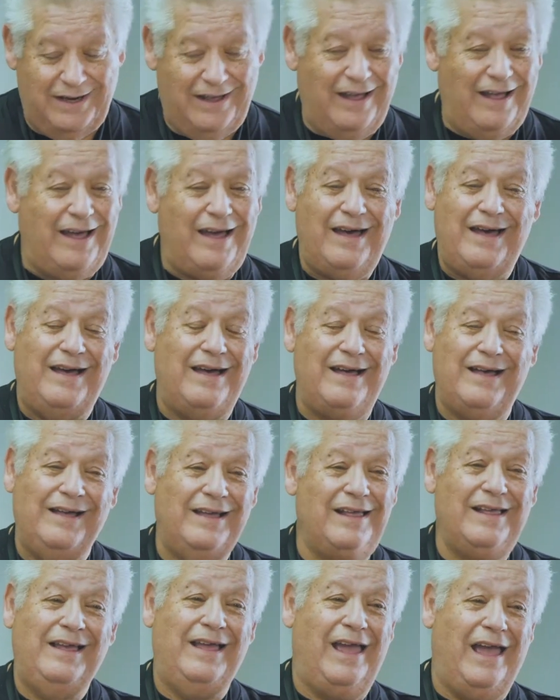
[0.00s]

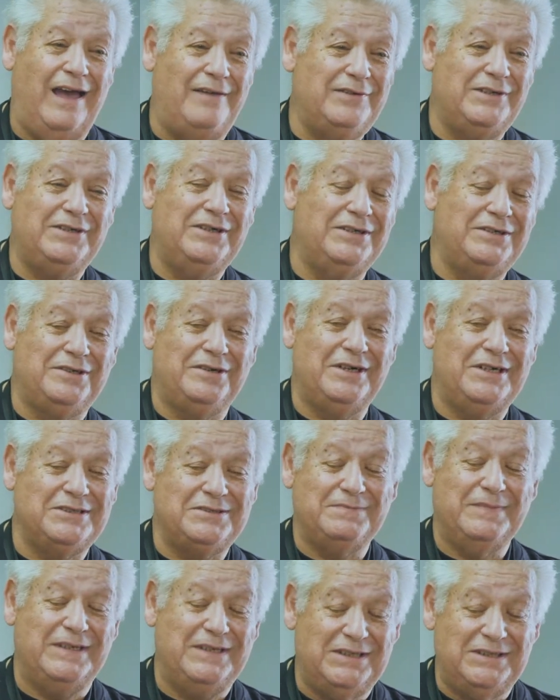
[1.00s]
have a good
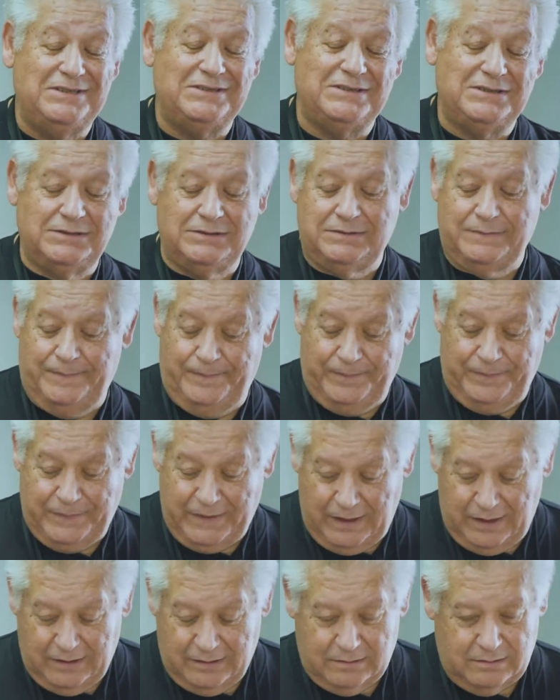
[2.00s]
Christmas,
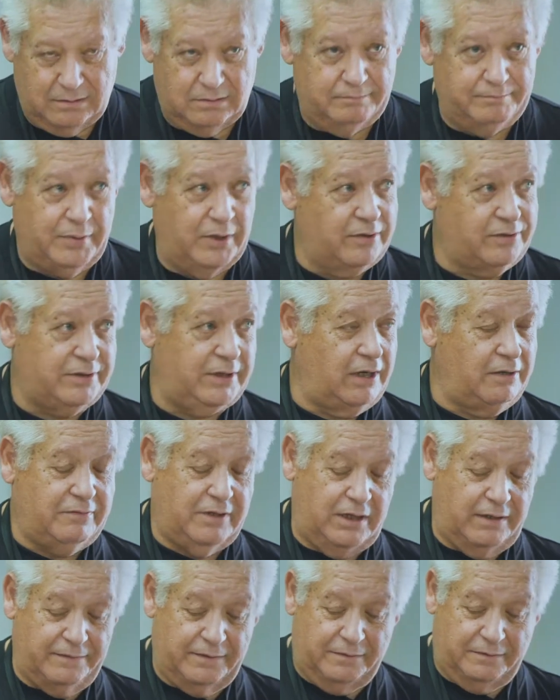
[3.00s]
or birthday,
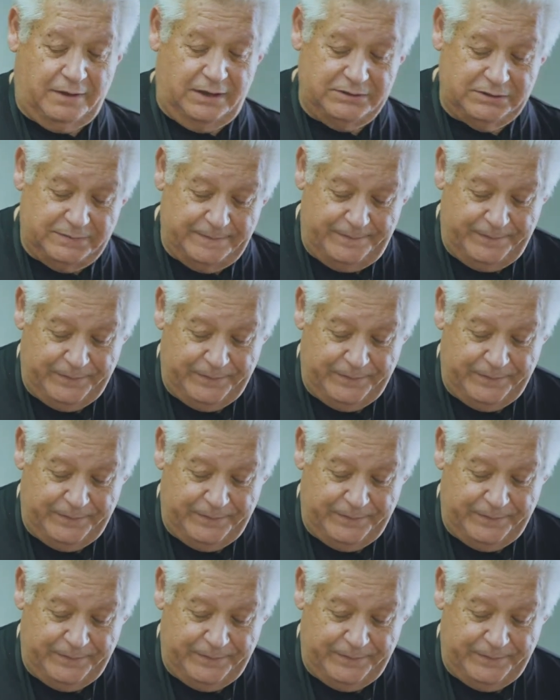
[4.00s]
whatever it was.